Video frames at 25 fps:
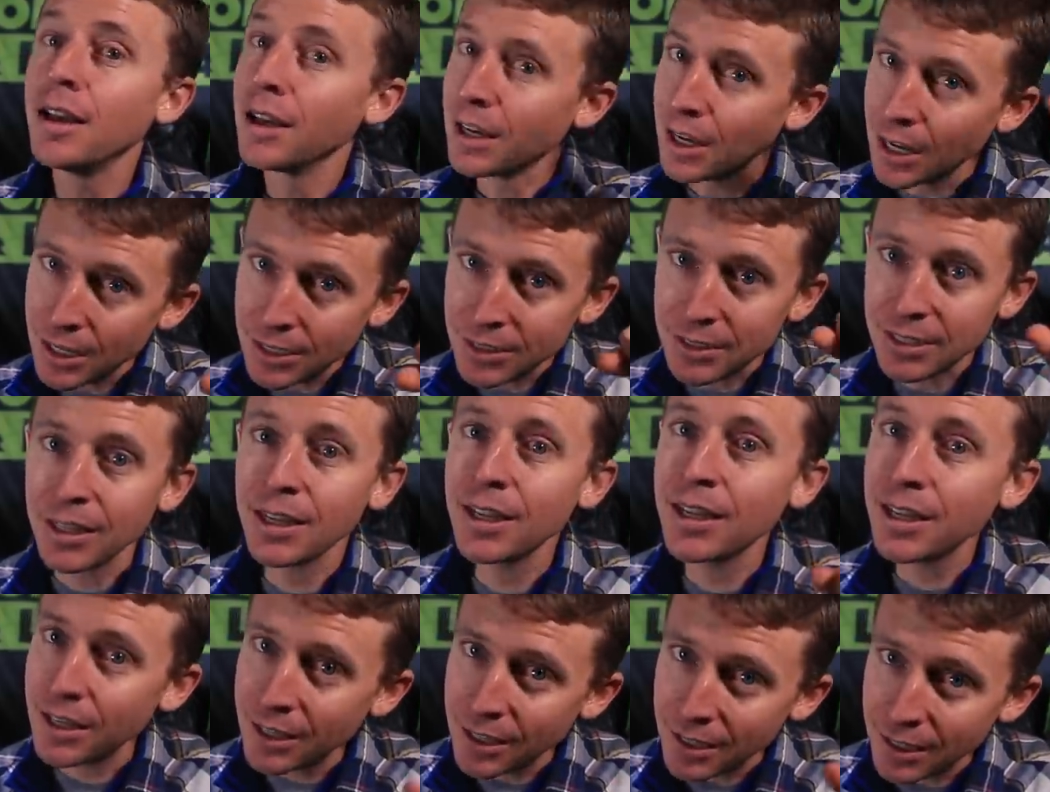Gotta
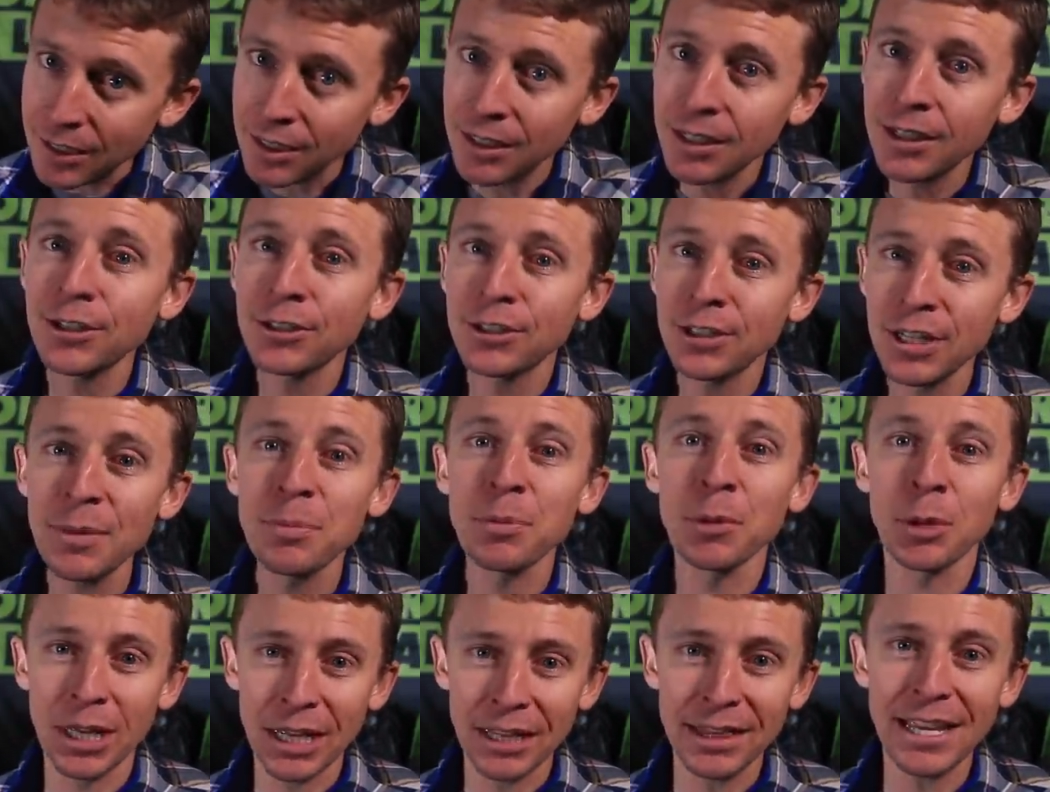dig a little
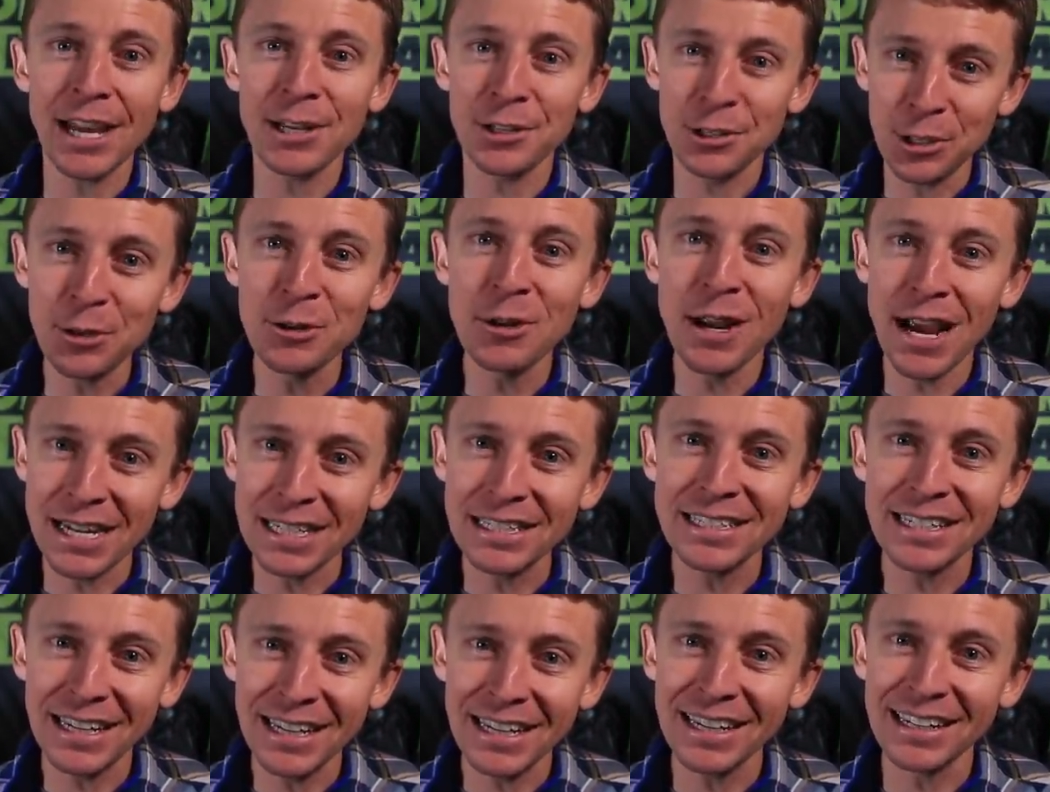deeper. Get that
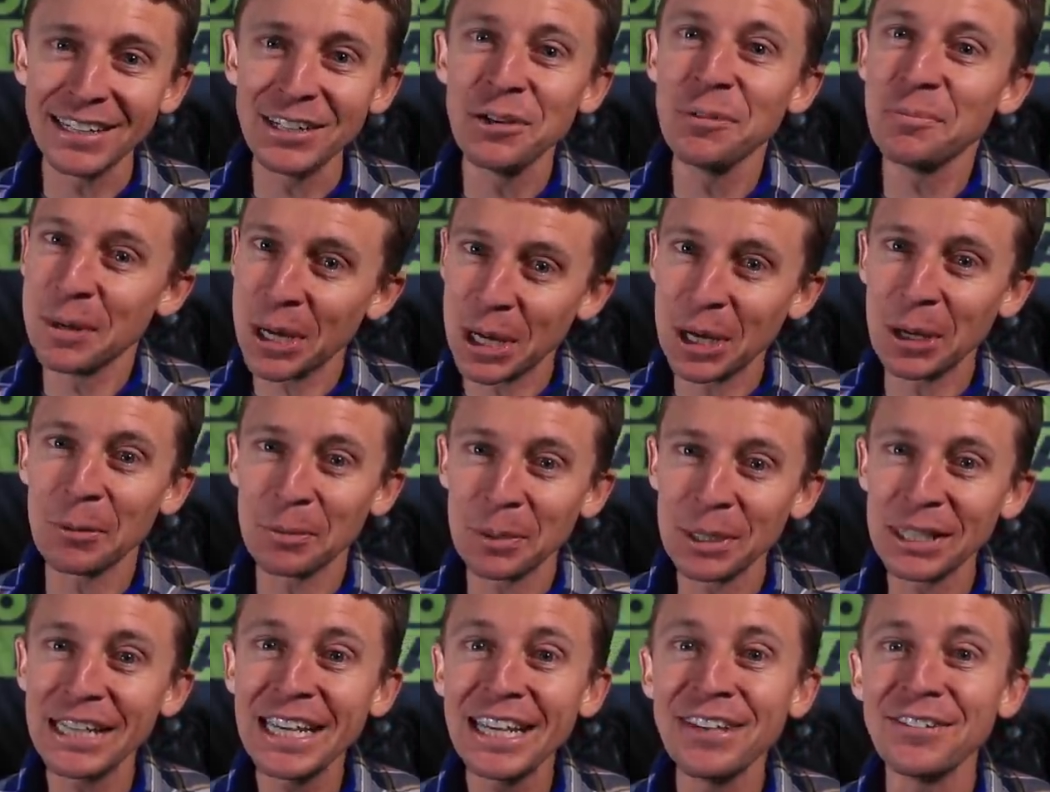219. You better
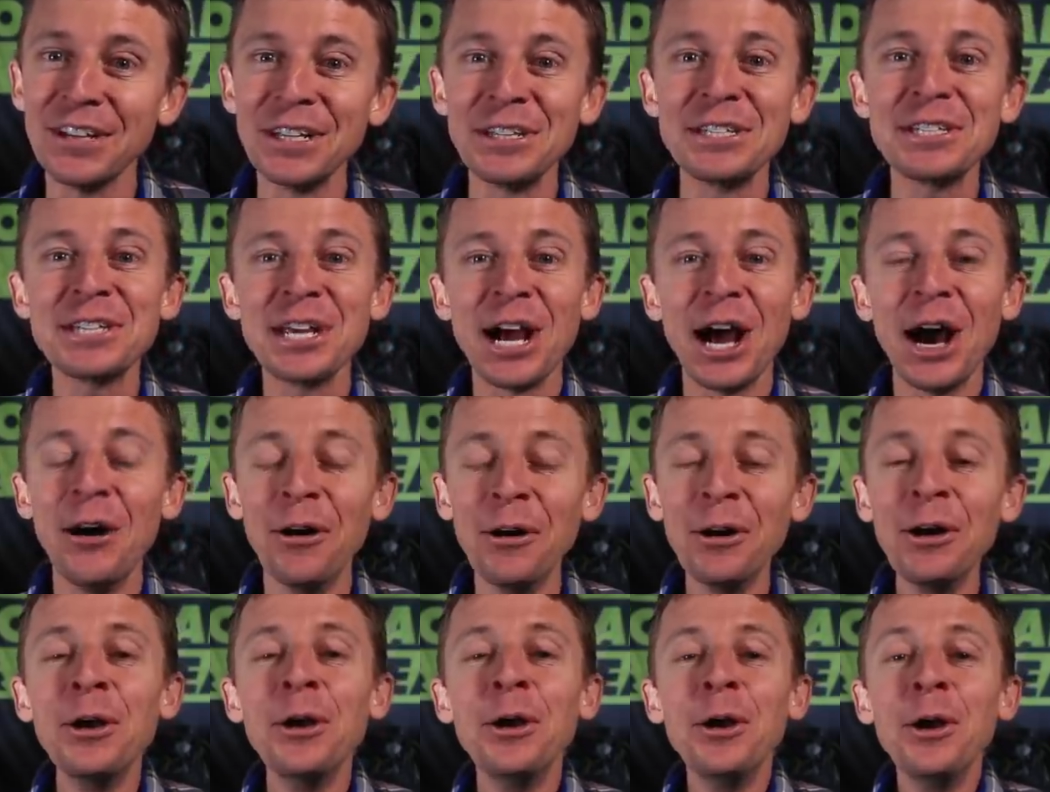believe it.
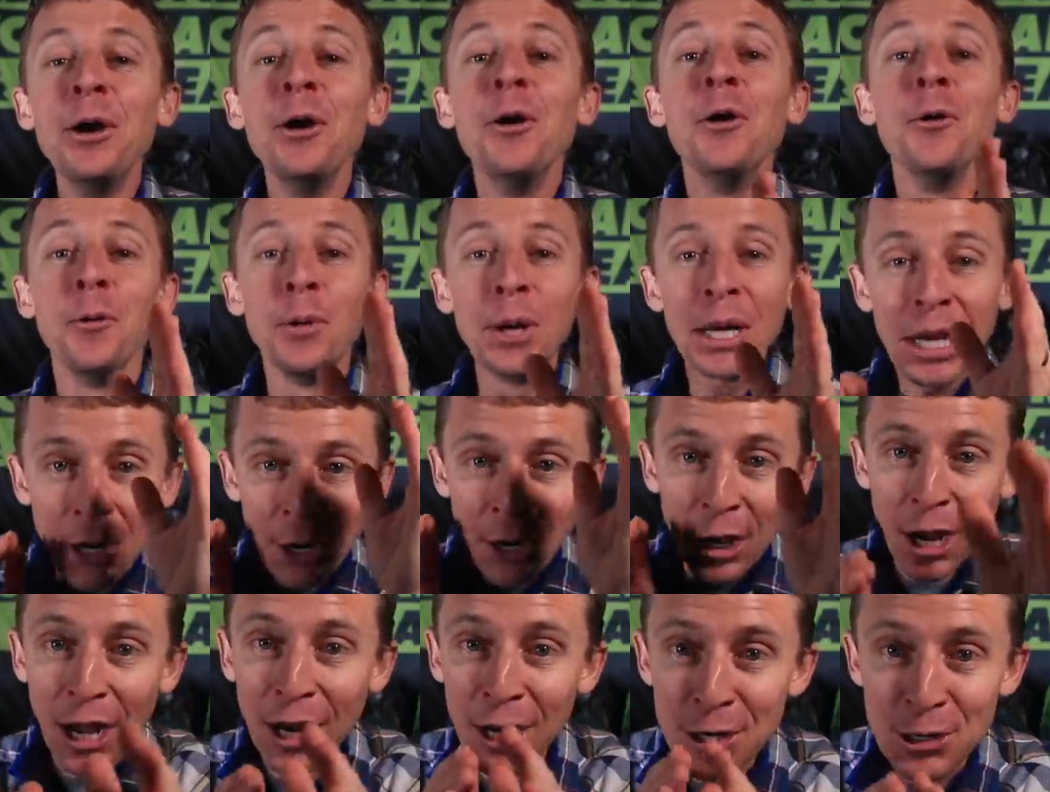So we
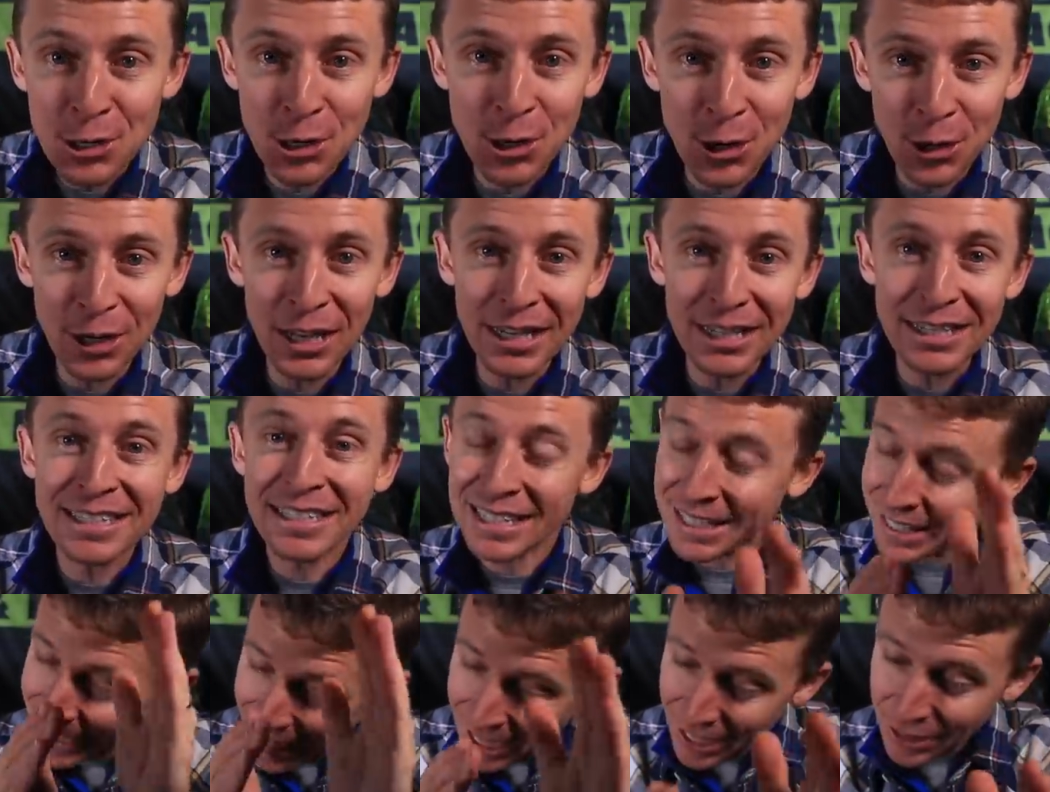are on a journey
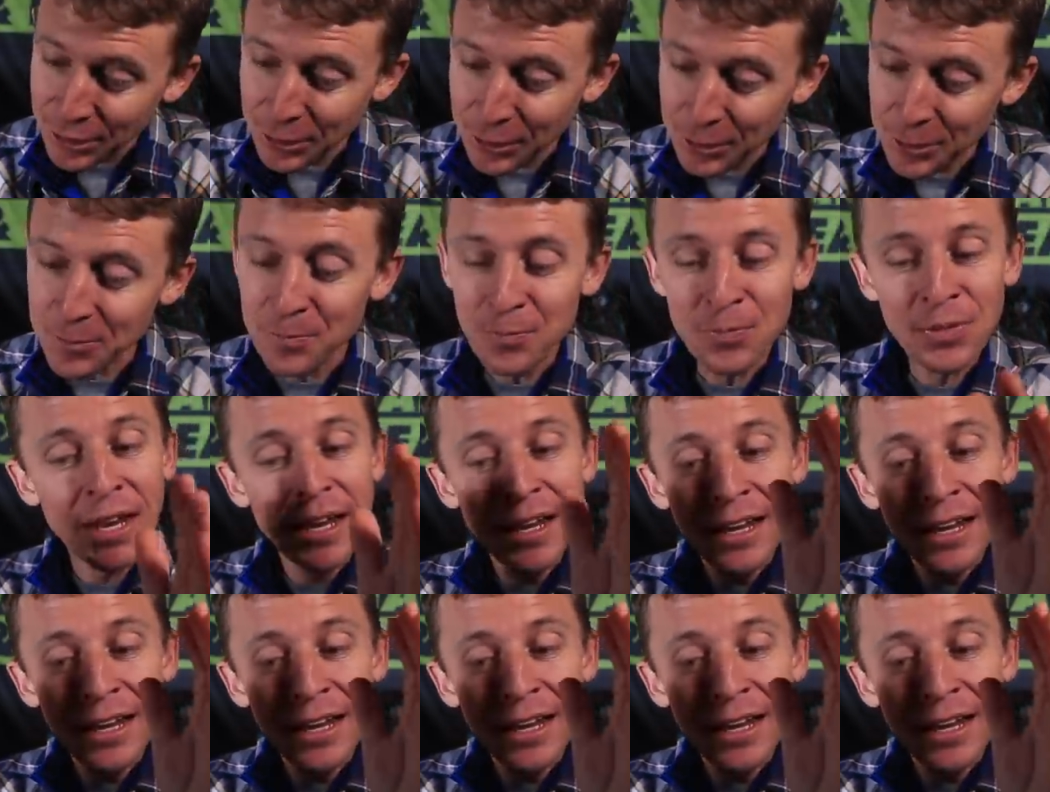together.